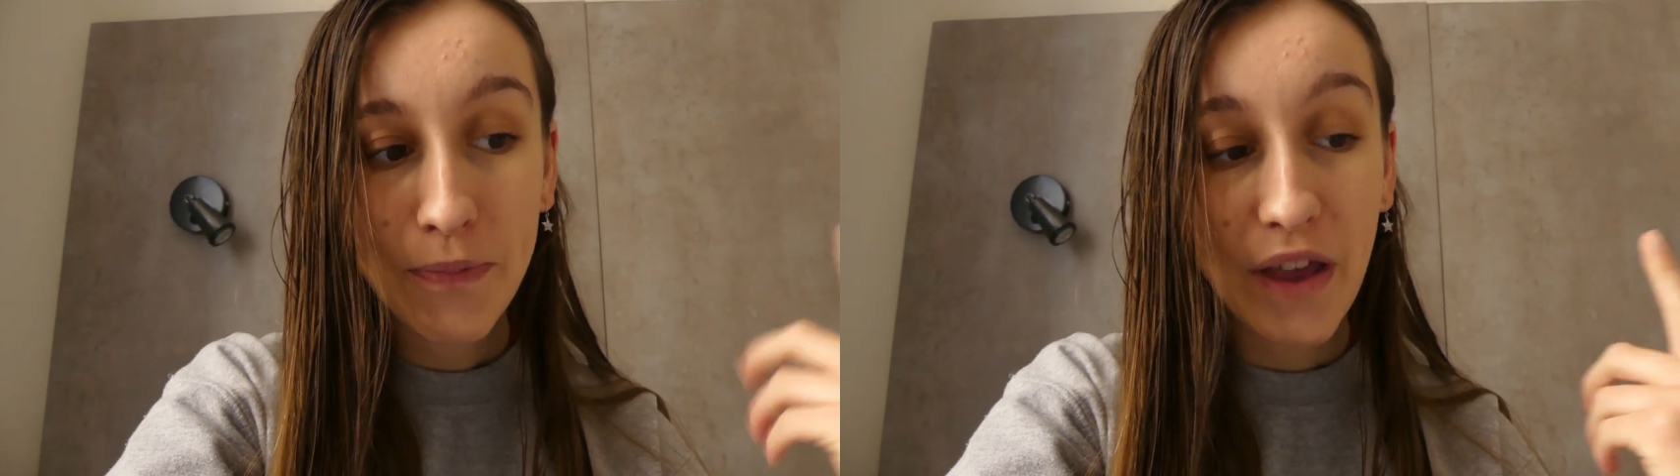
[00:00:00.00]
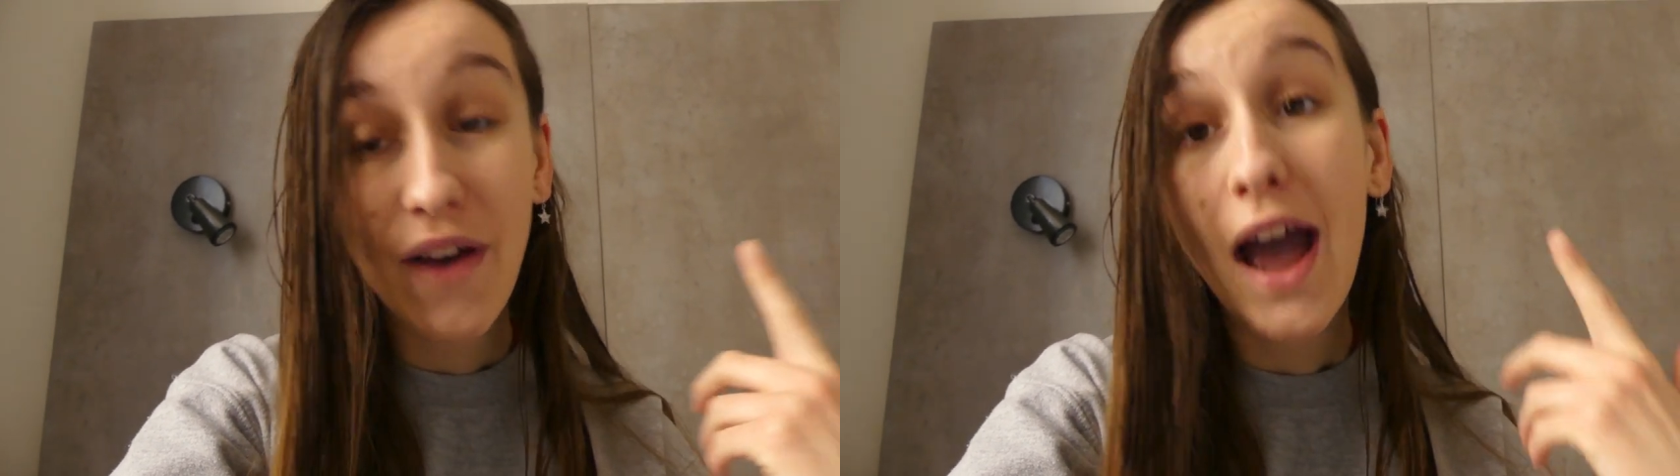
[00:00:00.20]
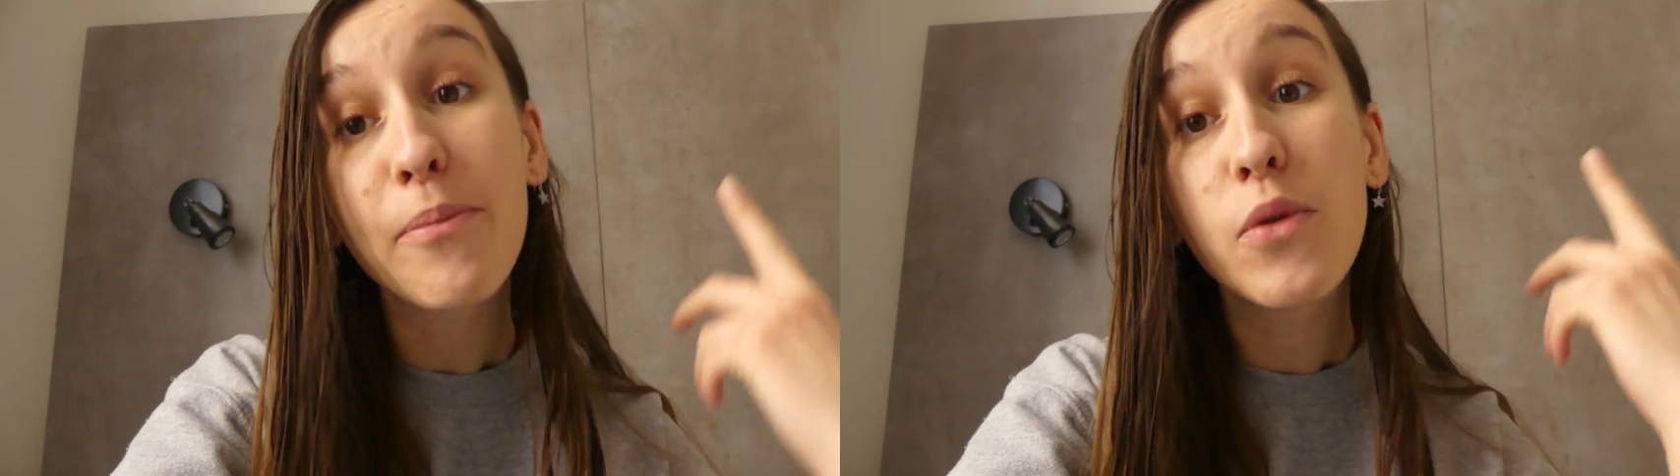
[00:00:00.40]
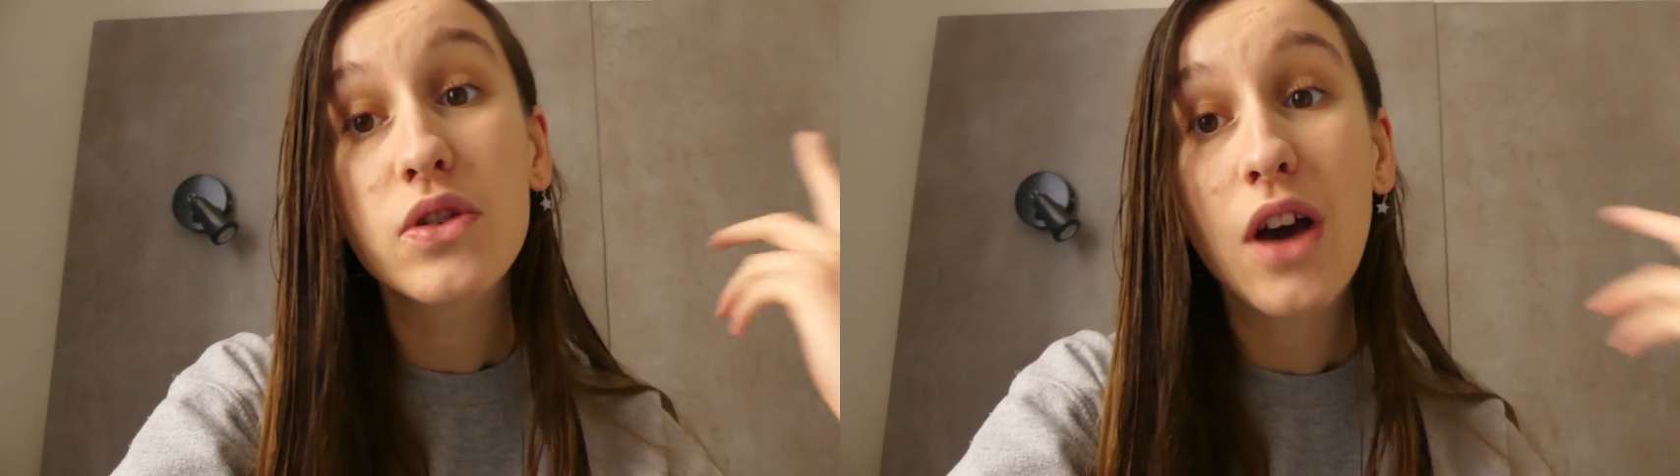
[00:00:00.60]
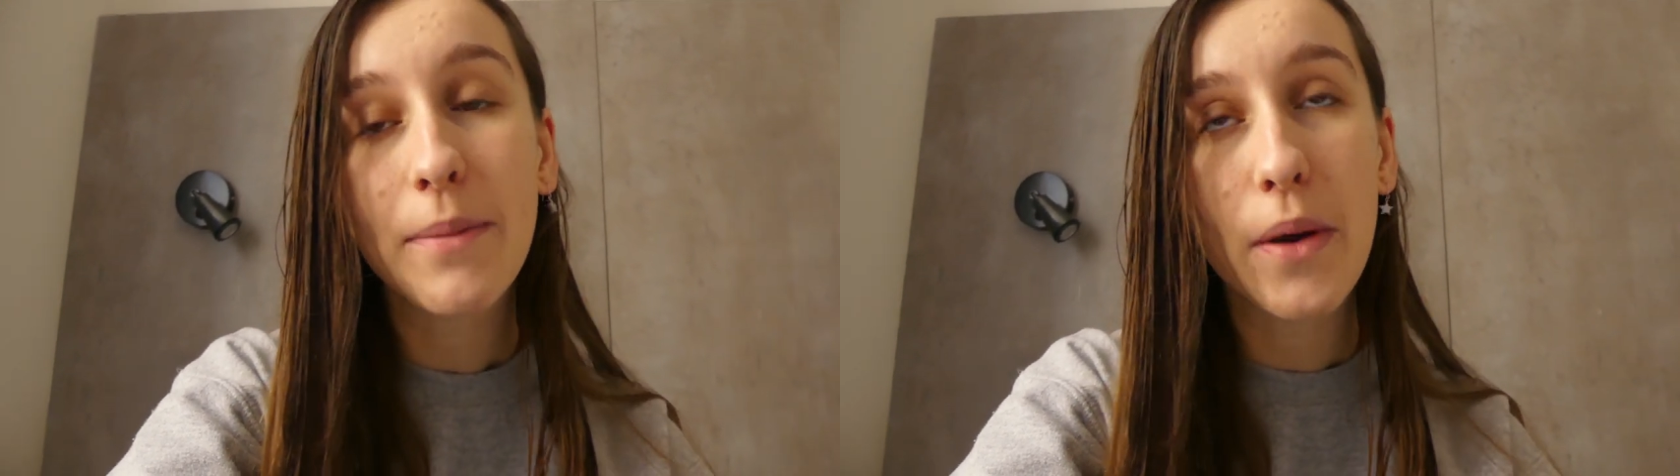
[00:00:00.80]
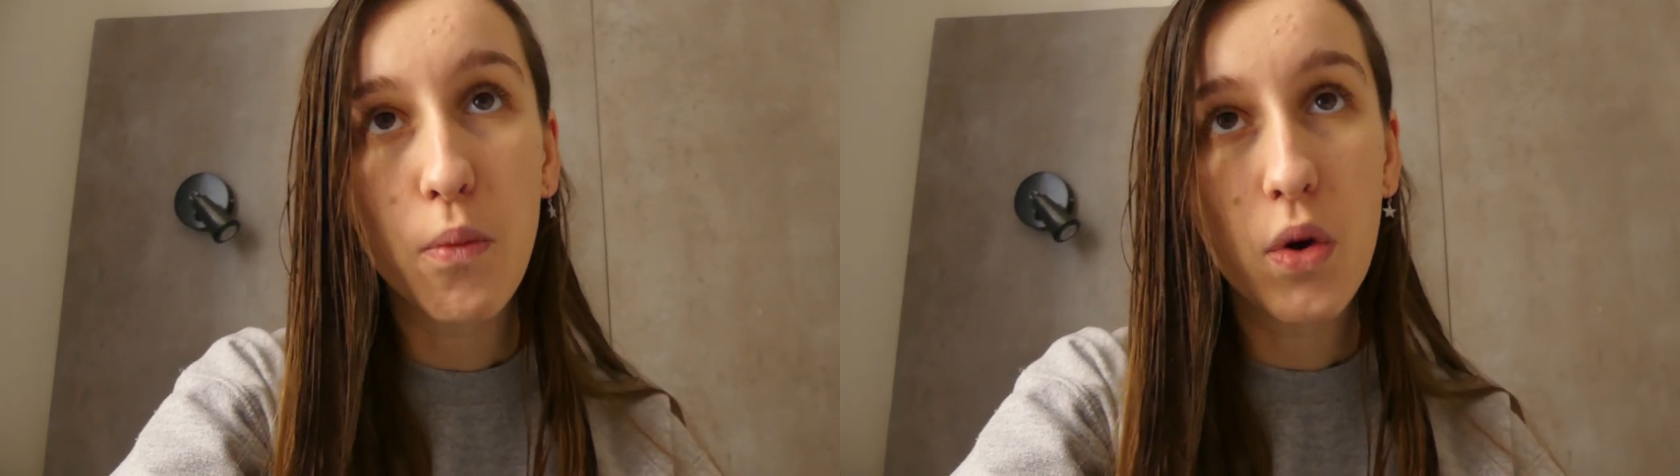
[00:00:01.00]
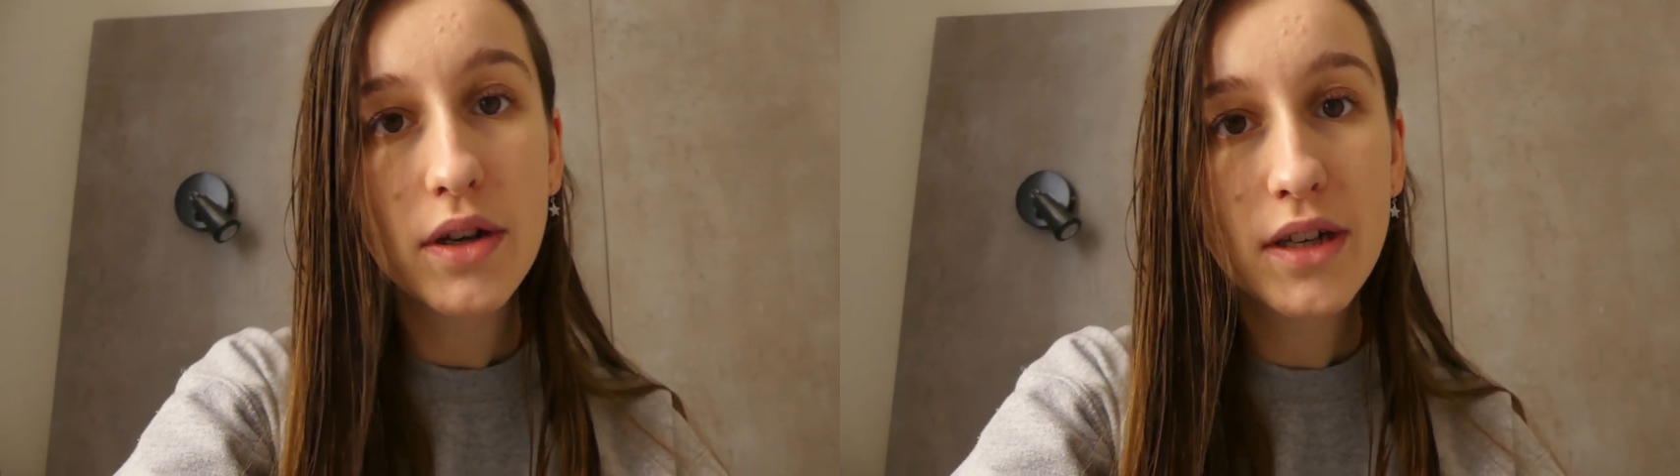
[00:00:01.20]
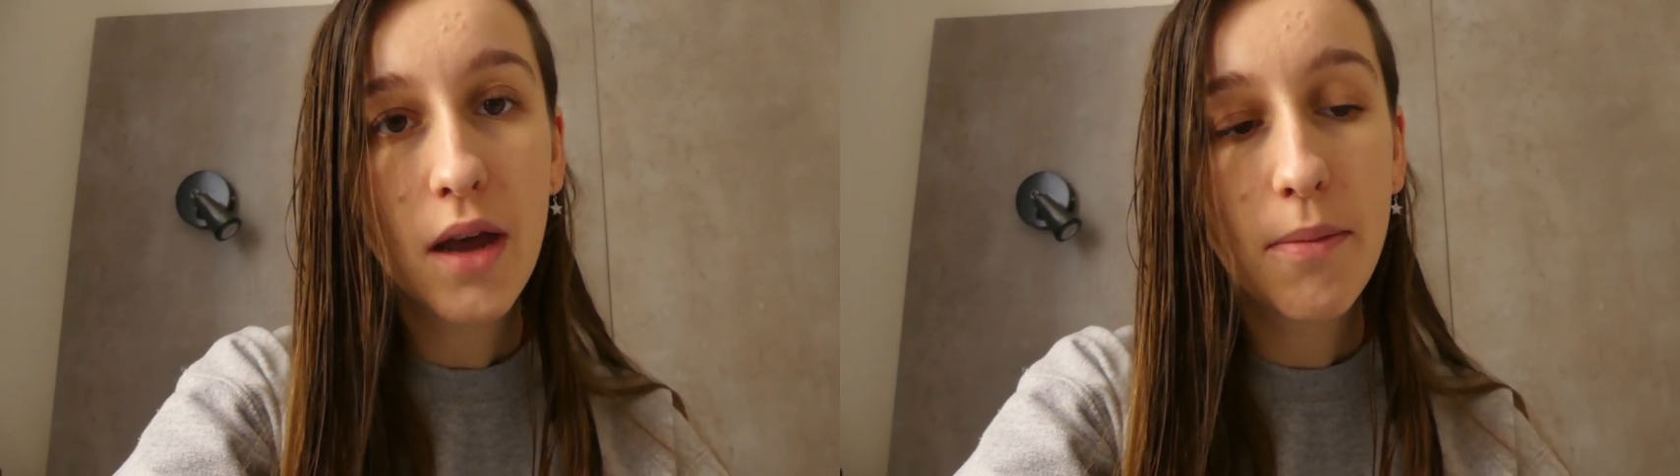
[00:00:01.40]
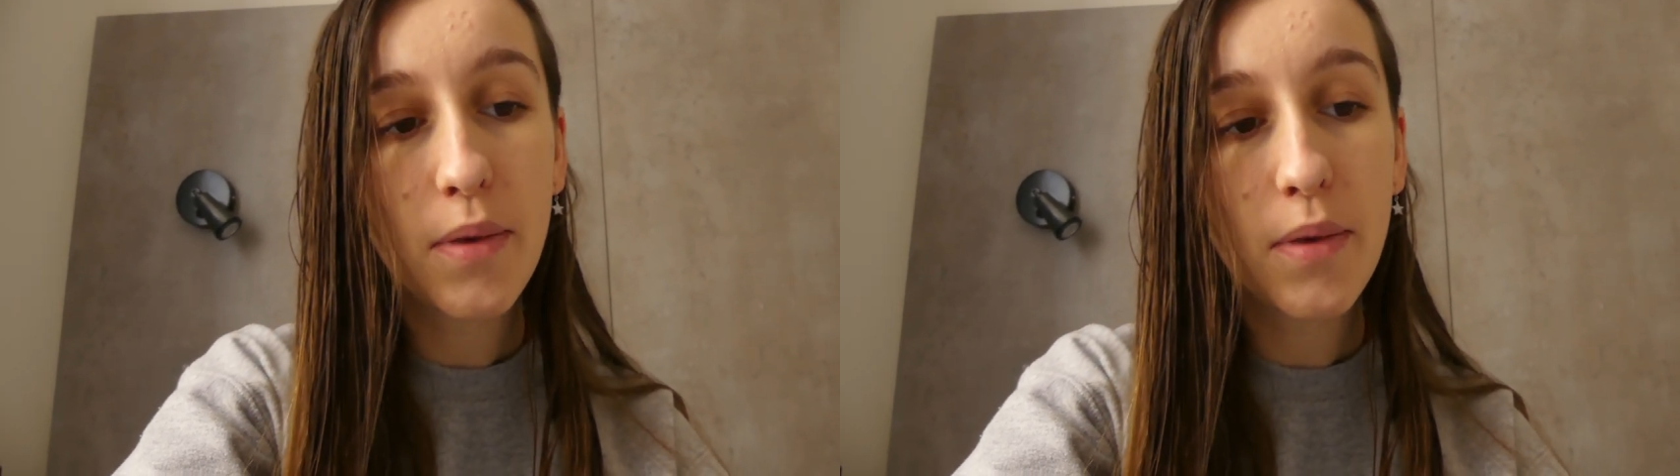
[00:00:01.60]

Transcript: If I had more time I would,